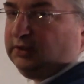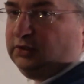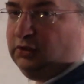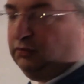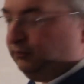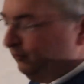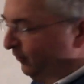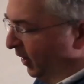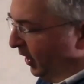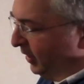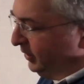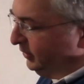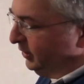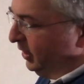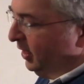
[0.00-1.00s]
You
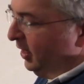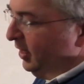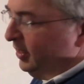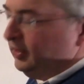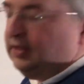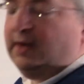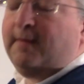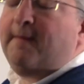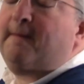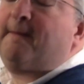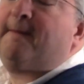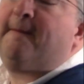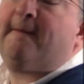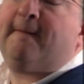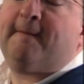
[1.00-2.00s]
find the
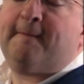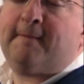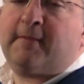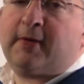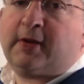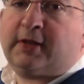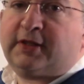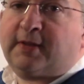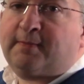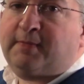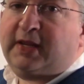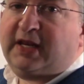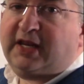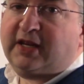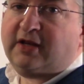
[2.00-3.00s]

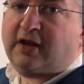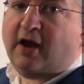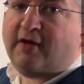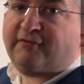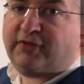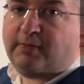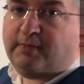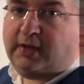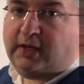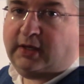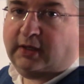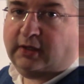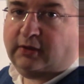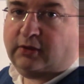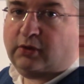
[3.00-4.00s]
median of the
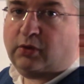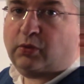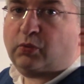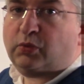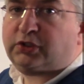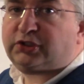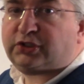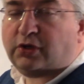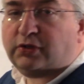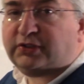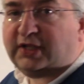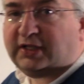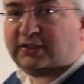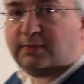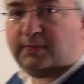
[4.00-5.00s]
median, which turns
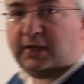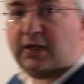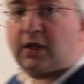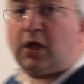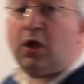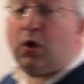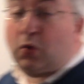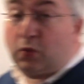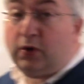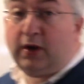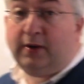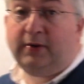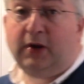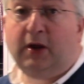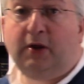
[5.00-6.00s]
out to be,
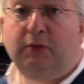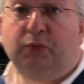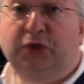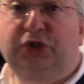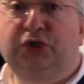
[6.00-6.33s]
which